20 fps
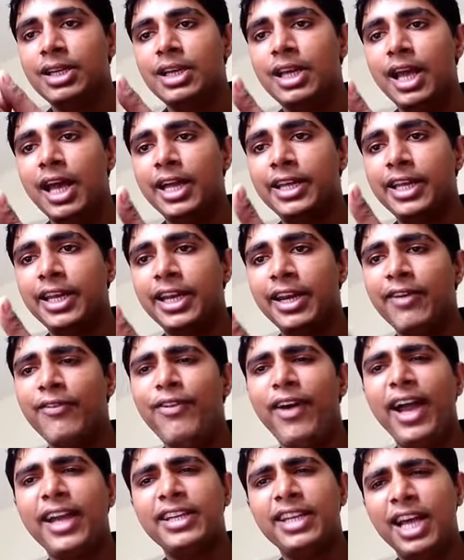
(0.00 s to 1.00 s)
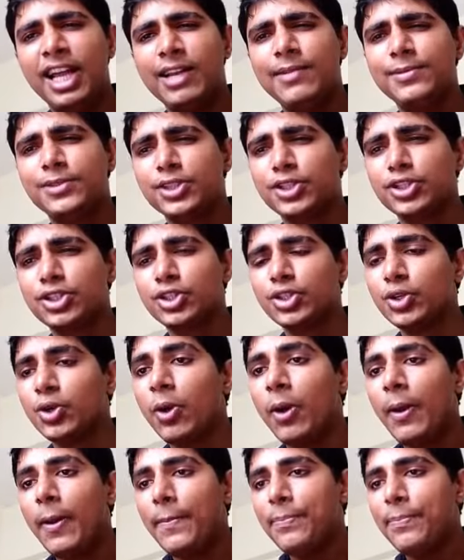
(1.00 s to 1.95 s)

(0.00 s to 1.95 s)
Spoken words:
And it in fact helps you to